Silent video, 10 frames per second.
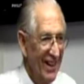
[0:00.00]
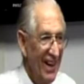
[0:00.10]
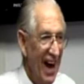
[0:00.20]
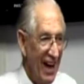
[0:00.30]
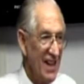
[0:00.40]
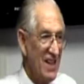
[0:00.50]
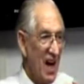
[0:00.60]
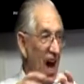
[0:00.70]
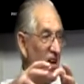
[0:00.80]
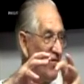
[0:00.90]
That
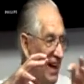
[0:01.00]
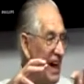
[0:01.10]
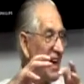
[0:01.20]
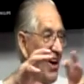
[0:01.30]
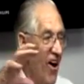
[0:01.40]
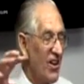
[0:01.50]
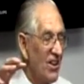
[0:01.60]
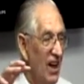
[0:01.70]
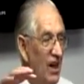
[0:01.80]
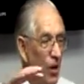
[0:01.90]
is a big, long
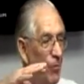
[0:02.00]
stretch.